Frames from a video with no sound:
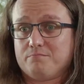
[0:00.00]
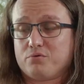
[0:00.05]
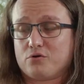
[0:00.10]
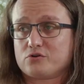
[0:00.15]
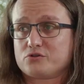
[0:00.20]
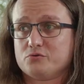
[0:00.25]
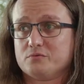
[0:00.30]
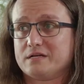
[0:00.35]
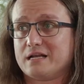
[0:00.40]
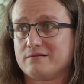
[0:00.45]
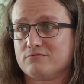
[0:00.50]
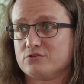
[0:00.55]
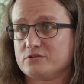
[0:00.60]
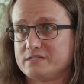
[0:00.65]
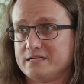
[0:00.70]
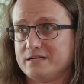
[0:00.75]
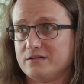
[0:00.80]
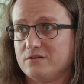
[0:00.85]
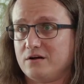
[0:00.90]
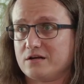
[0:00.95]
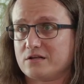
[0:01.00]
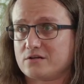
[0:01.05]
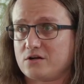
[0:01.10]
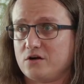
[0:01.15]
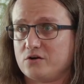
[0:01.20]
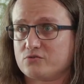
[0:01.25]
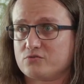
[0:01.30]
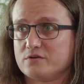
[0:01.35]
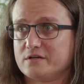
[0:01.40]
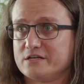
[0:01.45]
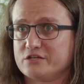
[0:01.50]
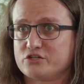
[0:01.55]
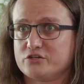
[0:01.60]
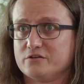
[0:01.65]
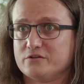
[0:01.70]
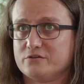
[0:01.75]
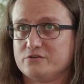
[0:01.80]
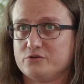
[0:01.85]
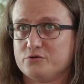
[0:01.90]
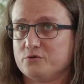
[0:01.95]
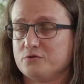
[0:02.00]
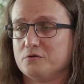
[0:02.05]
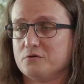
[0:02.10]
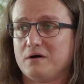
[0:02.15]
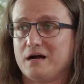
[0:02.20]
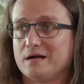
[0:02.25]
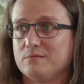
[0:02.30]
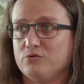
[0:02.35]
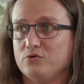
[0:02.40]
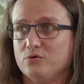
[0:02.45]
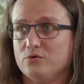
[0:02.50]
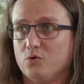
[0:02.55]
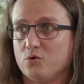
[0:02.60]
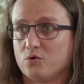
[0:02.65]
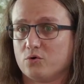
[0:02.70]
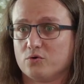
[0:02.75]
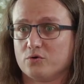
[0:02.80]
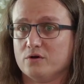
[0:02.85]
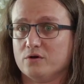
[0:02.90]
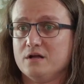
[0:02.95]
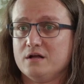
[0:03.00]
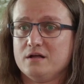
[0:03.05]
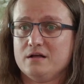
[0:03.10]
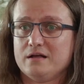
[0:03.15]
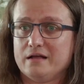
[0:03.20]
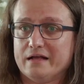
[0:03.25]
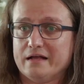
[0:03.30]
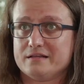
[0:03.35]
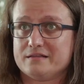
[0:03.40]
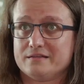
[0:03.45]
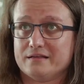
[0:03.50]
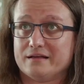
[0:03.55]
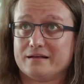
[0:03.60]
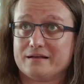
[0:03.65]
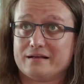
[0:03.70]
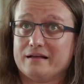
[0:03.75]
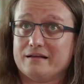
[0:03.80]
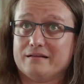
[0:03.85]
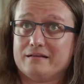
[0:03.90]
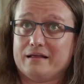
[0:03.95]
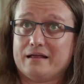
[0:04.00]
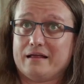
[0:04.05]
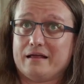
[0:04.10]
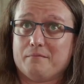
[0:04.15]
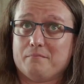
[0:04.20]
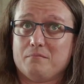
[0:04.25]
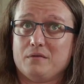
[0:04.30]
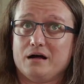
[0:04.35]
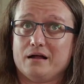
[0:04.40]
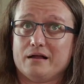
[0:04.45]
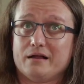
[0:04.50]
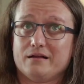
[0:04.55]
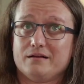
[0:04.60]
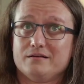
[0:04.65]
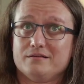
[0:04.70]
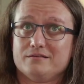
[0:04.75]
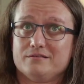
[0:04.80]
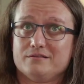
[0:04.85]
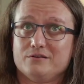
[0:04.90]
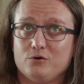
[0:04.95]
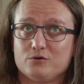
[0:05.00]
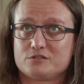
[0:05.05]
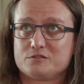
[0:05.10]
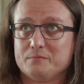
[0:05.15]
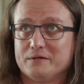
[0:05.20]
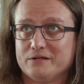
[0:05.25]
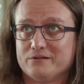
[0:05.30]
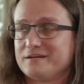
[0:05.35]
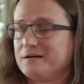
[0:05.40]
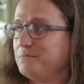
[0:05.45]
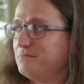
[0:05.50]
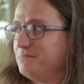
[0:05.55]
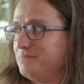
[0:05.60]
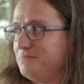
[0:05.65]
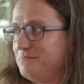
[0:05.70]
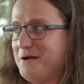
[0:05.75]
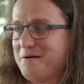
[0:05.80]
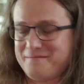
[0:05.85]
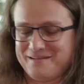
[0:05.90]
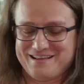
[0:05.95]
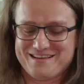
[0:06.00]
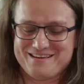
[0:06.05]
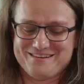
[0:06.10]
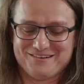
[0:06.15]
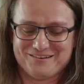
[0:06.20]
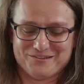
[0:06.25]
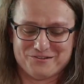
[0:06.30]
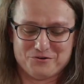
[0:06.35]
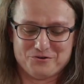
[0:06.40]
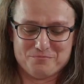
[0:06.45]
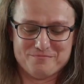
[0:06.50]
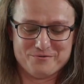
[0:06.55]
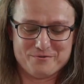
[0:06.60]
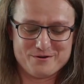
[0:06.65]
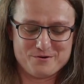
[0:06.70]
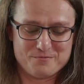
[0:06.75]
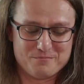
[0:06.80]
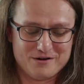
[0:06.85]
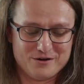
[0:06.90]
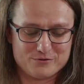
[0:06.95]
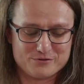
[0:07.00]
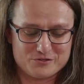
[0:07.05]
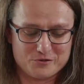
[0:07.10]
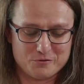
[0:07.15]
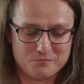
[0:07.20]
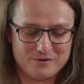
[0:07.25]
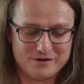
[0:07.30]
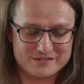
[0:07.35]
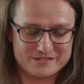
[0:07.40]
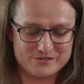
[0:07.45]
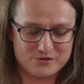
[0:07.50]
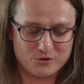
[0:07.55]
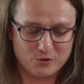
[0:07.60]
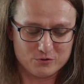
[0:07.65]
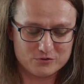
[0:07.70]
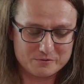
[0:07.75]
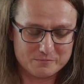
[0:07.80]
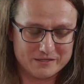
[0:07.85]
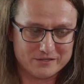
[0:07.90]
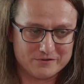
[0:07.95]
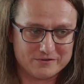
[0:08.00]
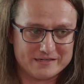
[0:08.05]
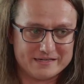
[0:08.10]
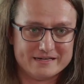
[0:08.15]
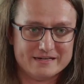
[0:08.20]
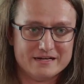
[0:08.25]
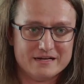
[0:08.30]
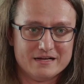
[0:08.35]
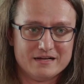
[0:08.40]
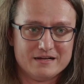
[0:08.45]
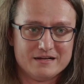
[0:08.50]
personally never seen a lot of contradiction to the Bible or anything. Ultimately, I'm getting on a little bit of my own soapbox here. Ultimately,